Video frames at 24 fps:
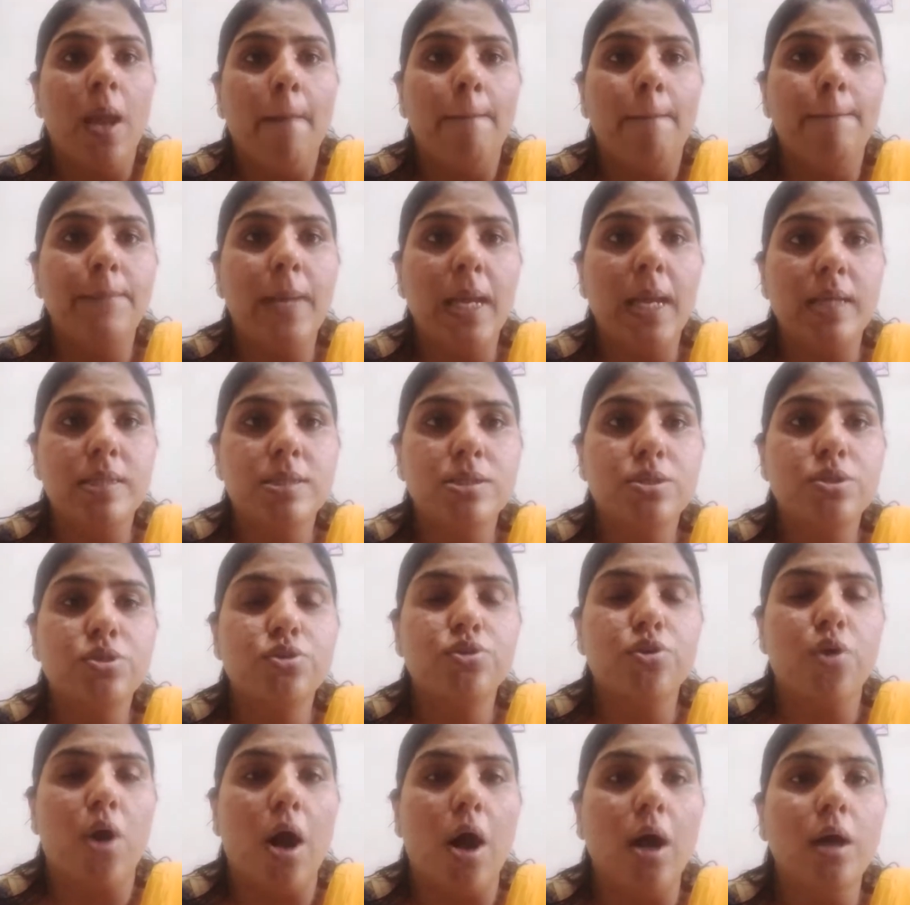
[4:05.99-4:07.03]
main
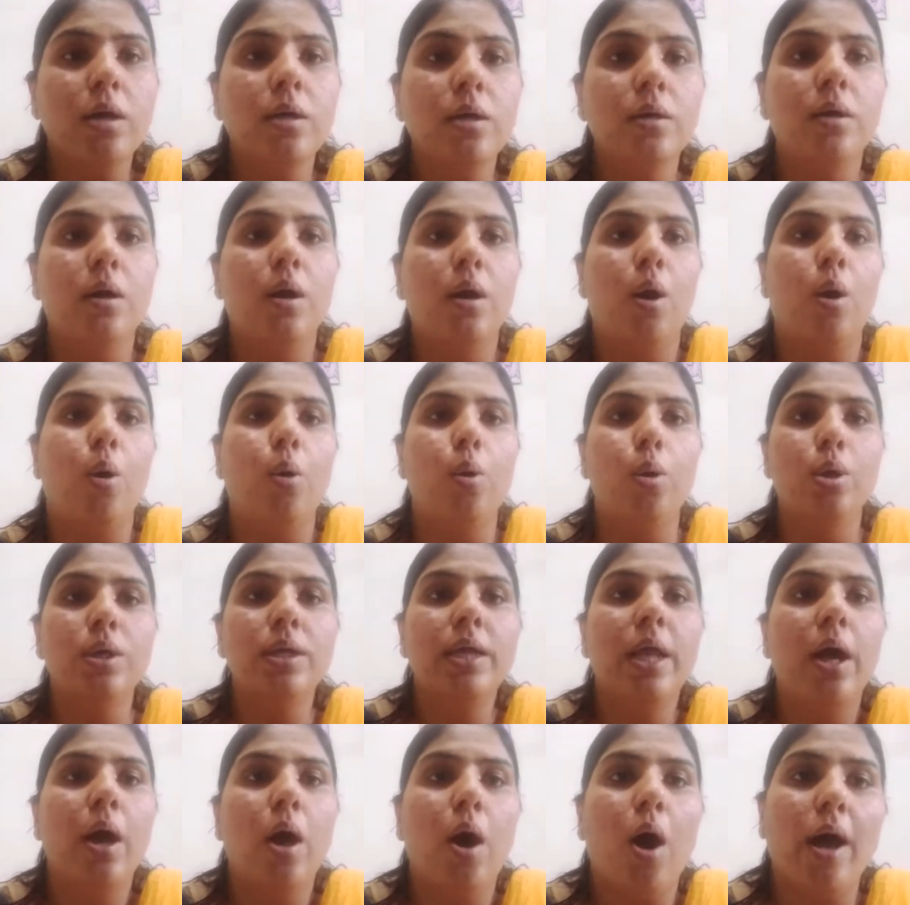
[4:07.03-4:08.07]
strong hold
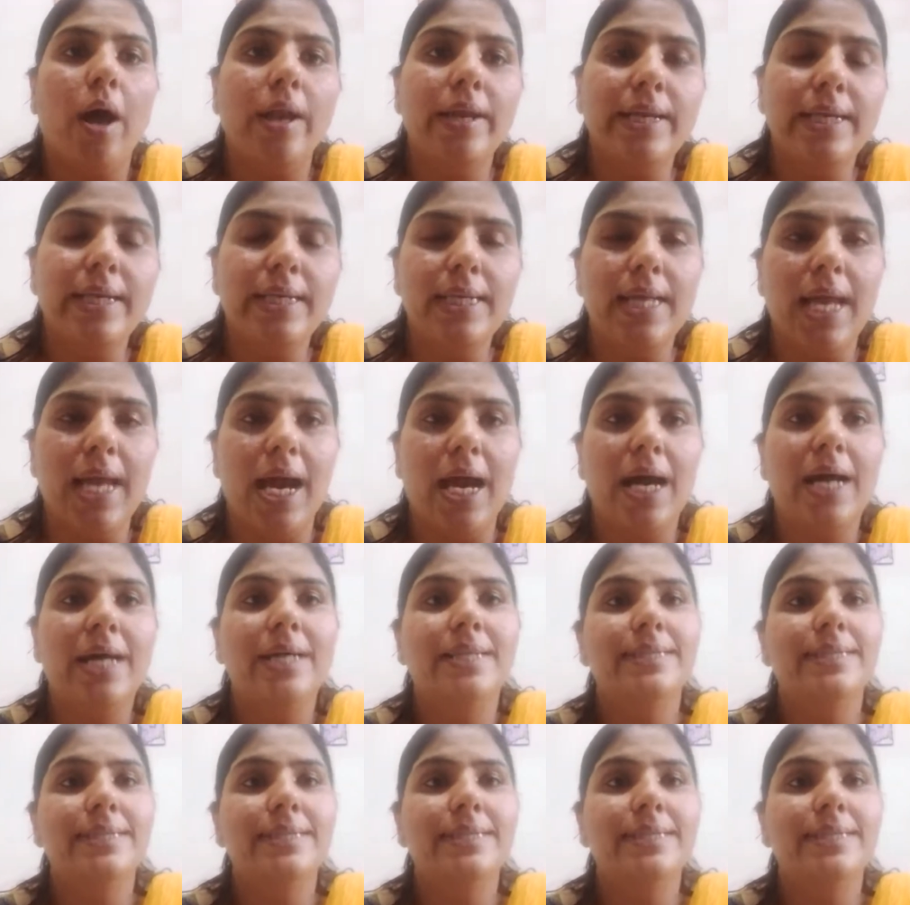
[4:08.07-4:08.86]
on India.